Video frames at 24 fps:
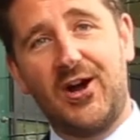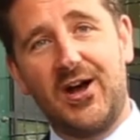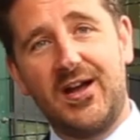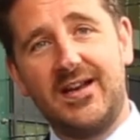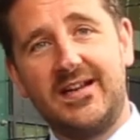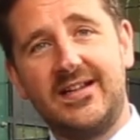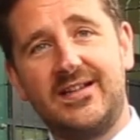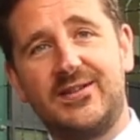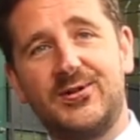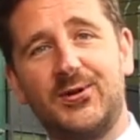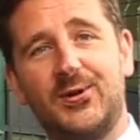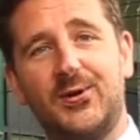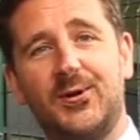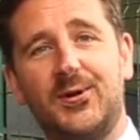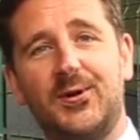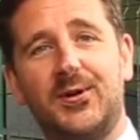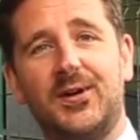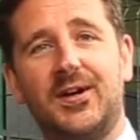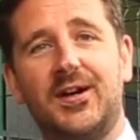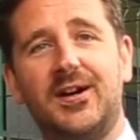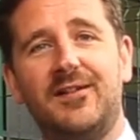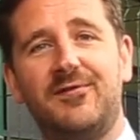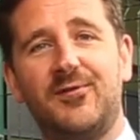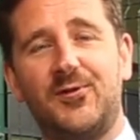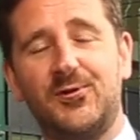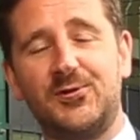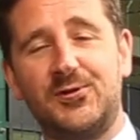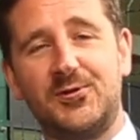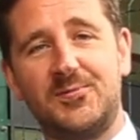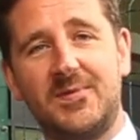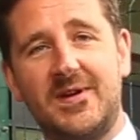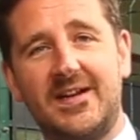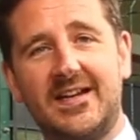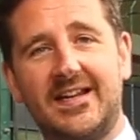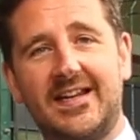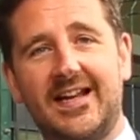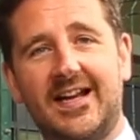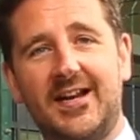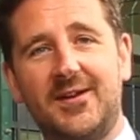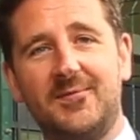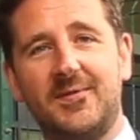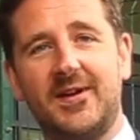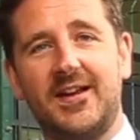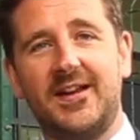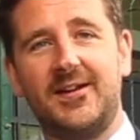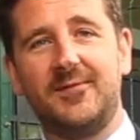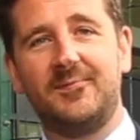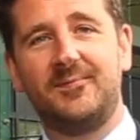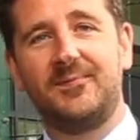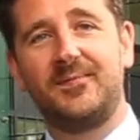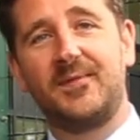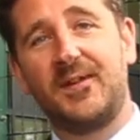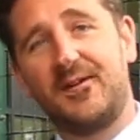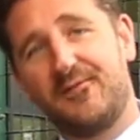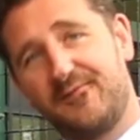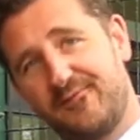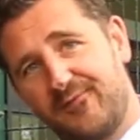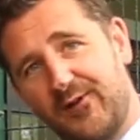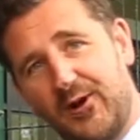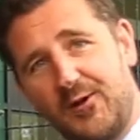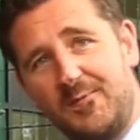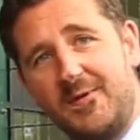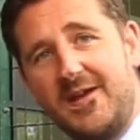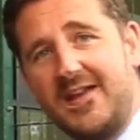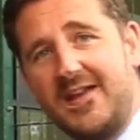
guided tour of Orchard Mead Academy. Follow